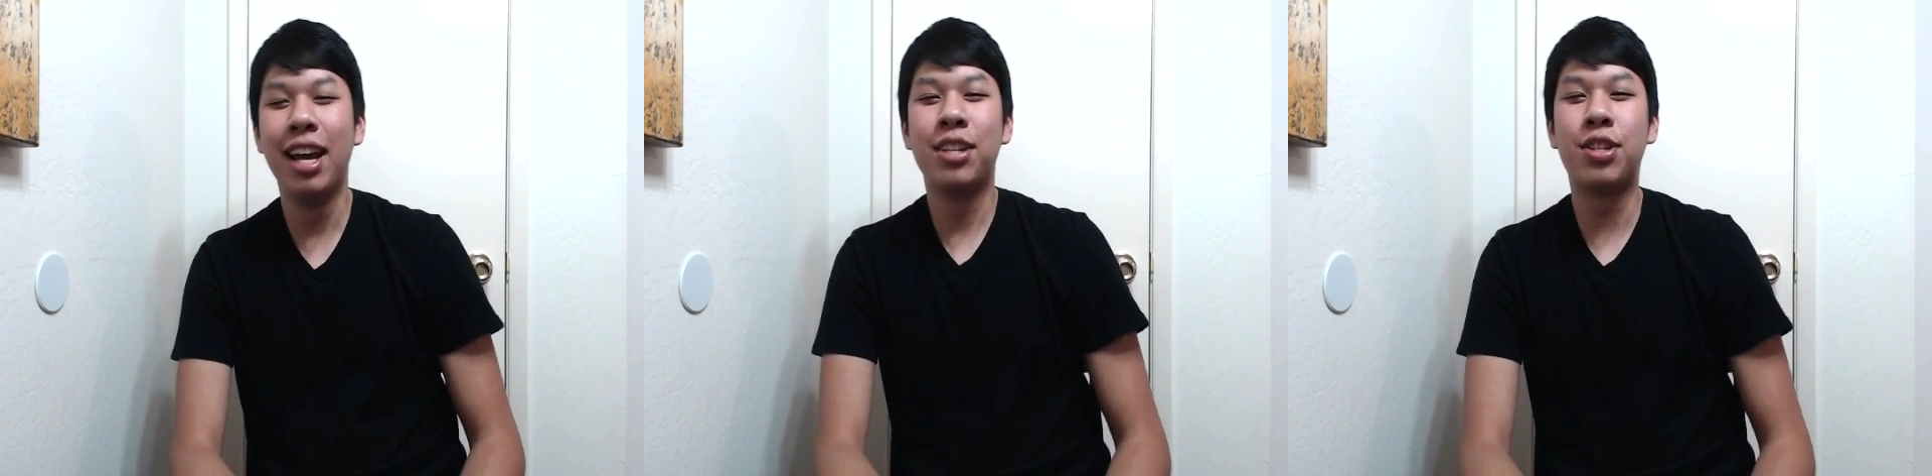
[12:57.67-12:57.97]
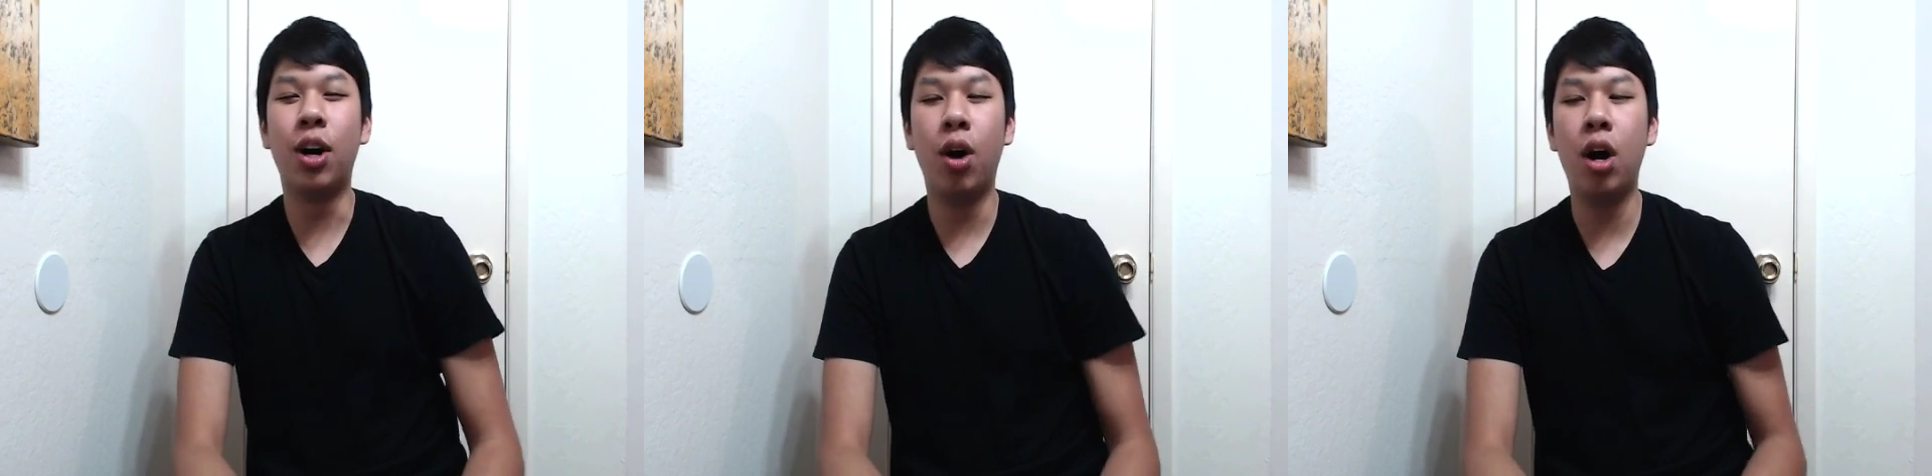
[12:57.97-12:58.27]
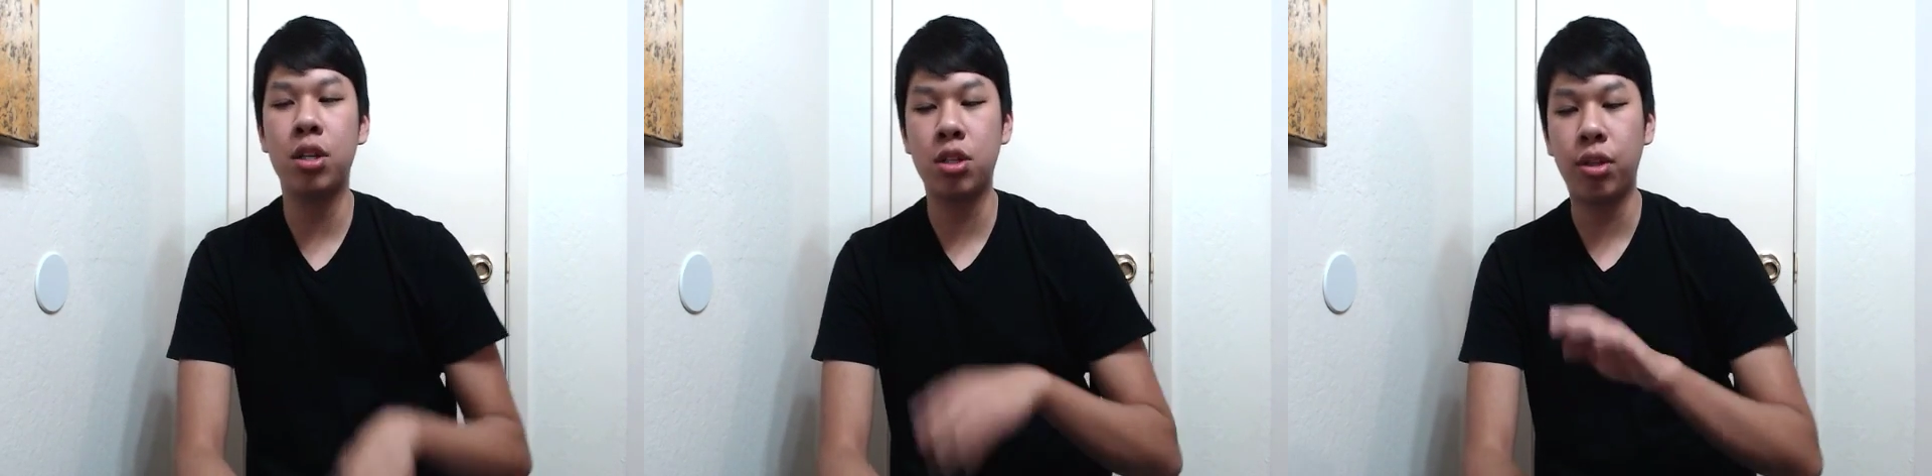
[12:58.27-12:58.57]
So
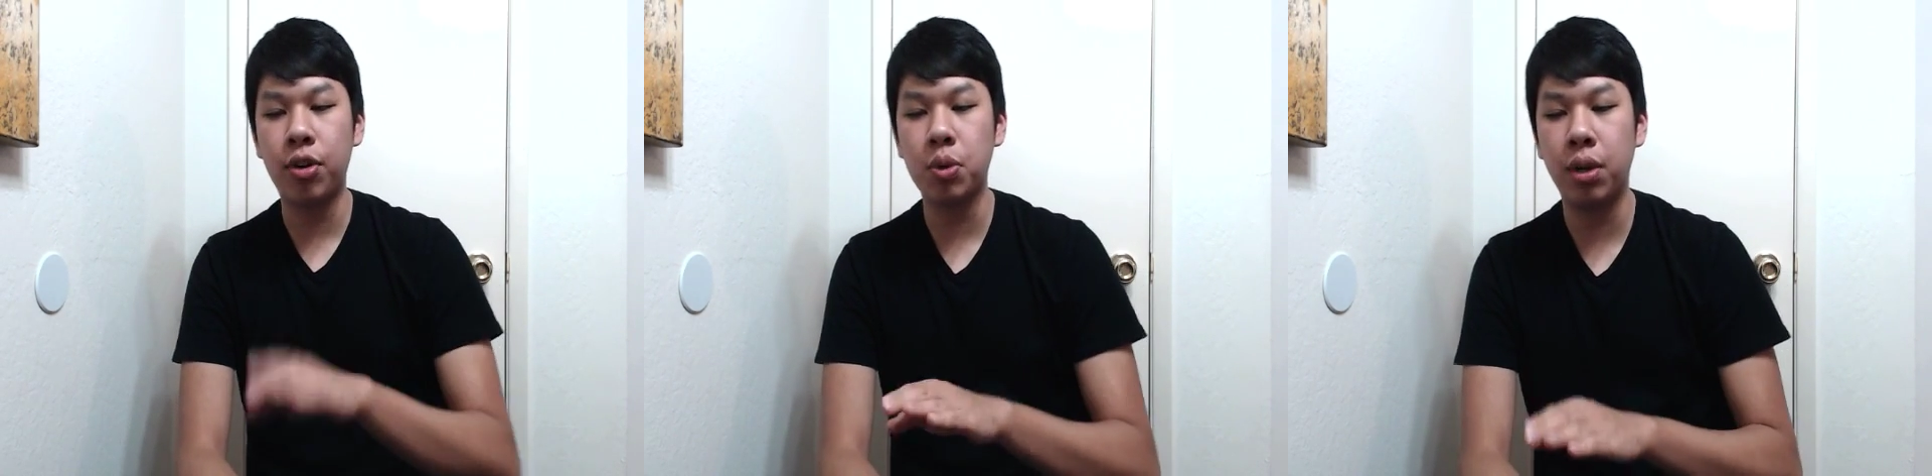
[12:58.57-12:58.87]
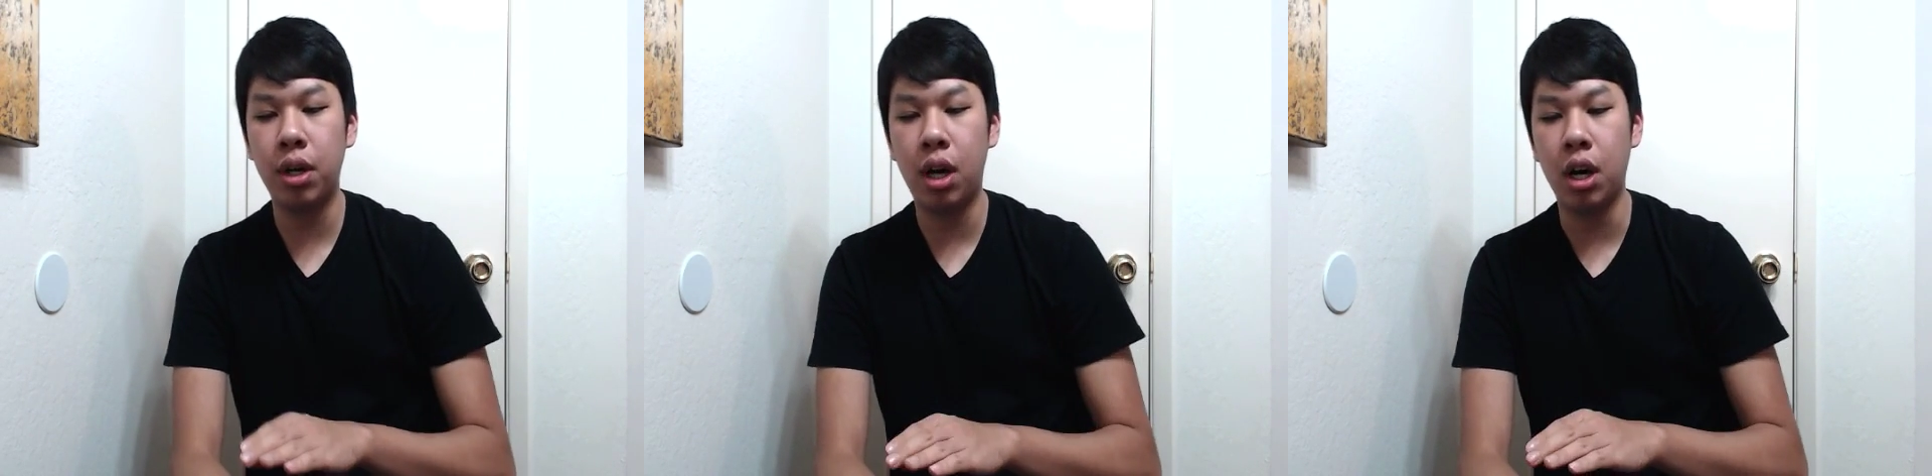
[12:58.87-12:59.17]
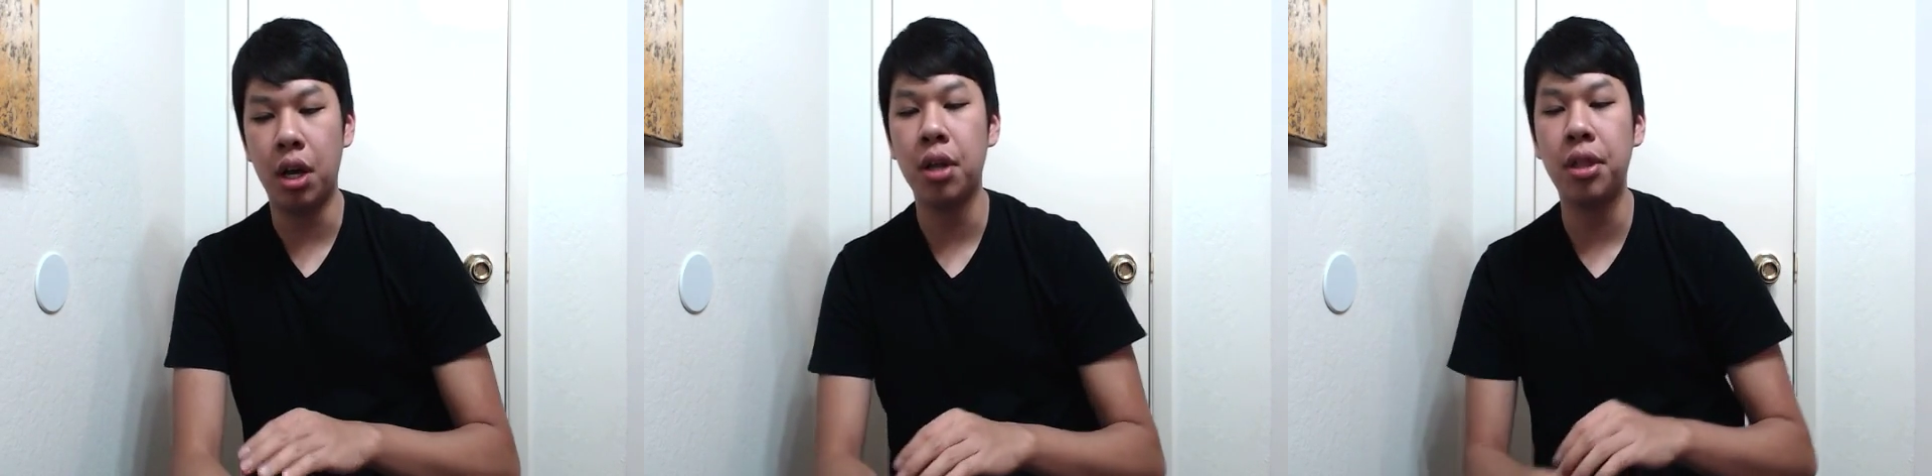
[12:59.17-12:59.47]
the first one,
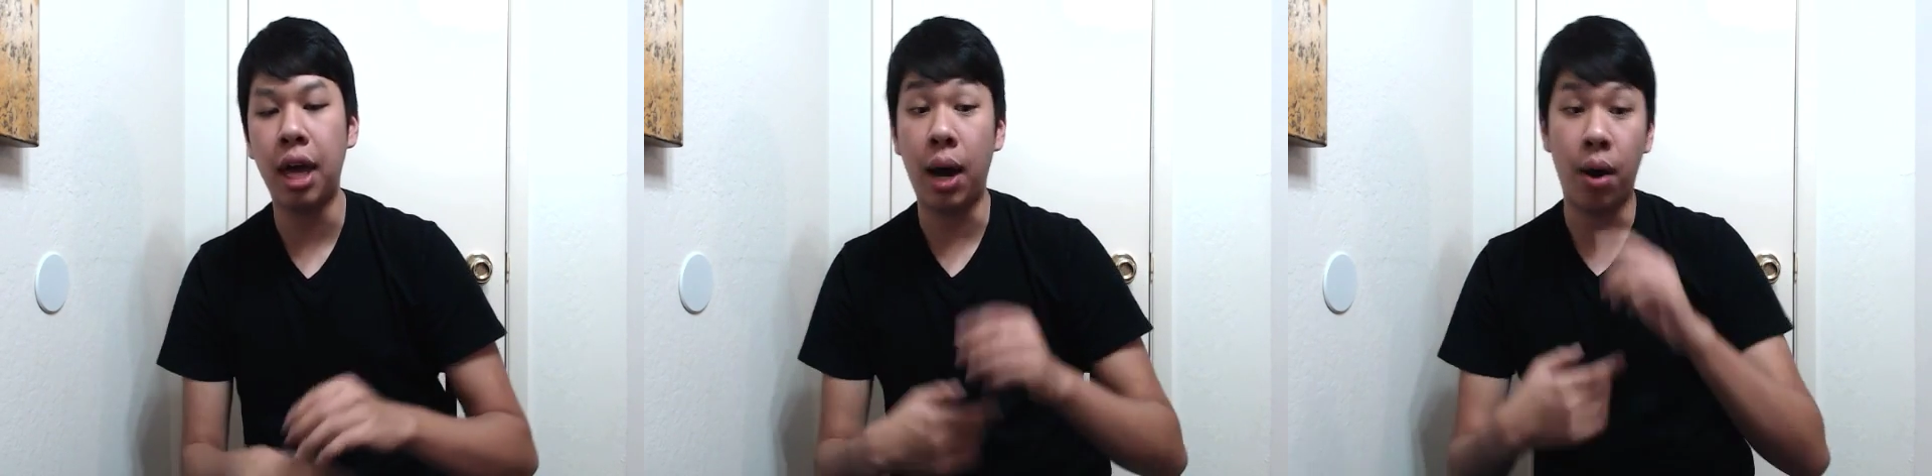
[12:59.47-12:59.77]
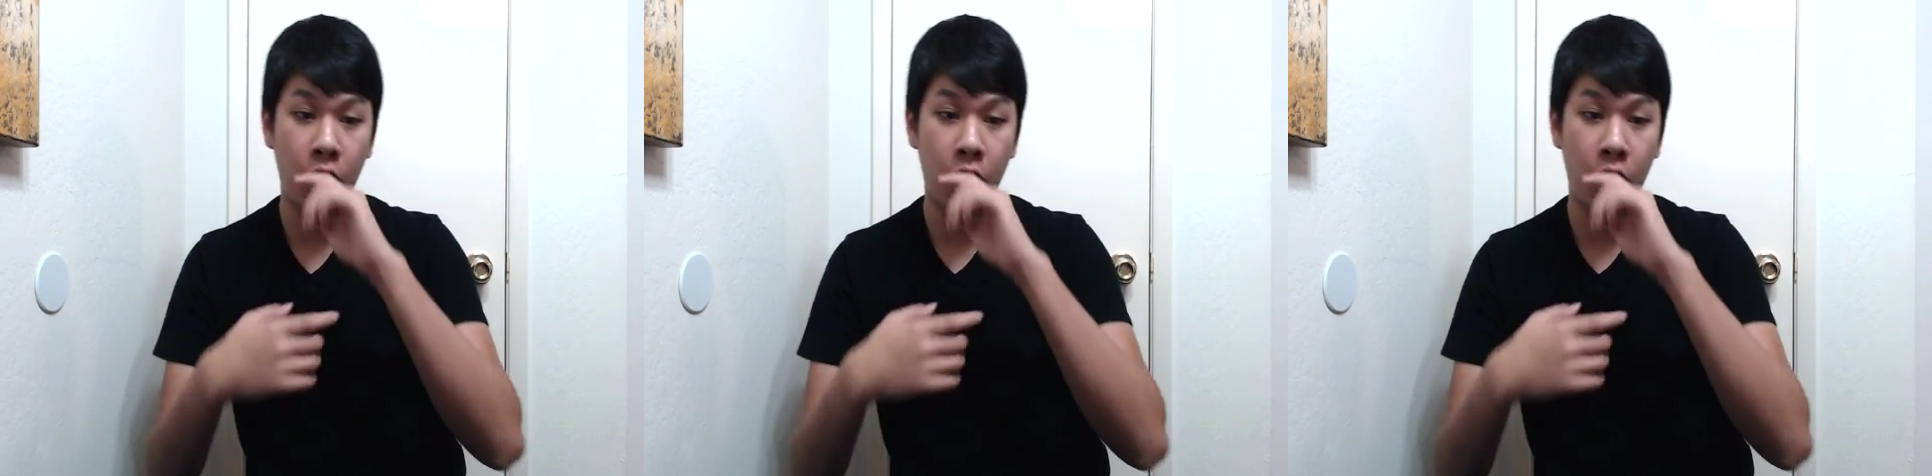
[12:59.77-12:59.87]
that